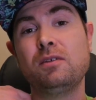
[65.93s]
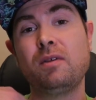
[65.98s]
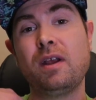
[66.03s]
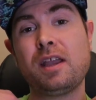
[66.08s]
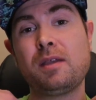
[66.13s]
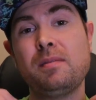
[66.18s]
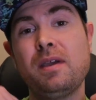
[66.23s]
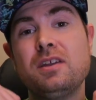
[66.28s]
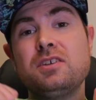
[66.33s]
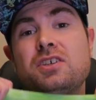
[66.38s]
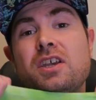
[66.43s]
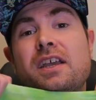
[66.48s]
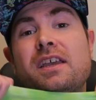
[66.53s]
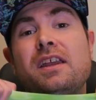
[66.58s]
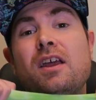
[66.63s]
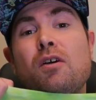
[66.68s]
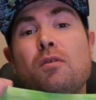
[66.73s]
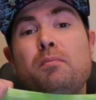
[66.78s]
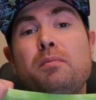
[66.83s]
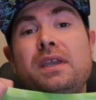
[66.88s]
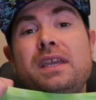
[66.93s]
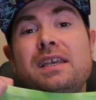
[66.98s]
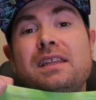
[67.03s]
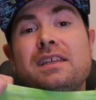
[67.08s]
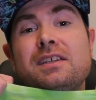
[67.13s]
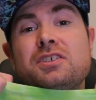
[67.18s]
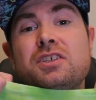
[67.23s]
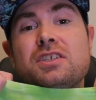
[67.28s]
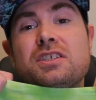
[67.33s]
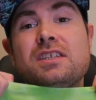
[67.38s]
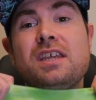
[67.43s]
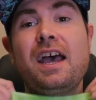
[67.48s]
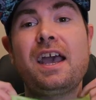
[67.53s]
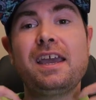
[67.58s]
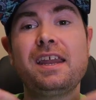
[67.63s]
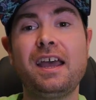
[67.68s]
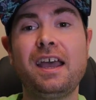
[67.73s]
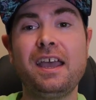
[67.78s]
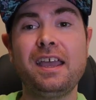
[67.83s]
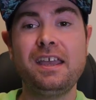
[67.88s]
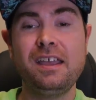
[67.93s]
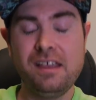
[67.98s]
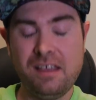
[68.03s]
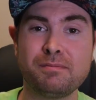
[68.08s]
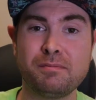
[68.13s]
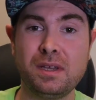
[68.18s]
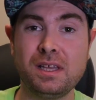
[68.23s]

recommend checking out Peelicious Tie-Dye.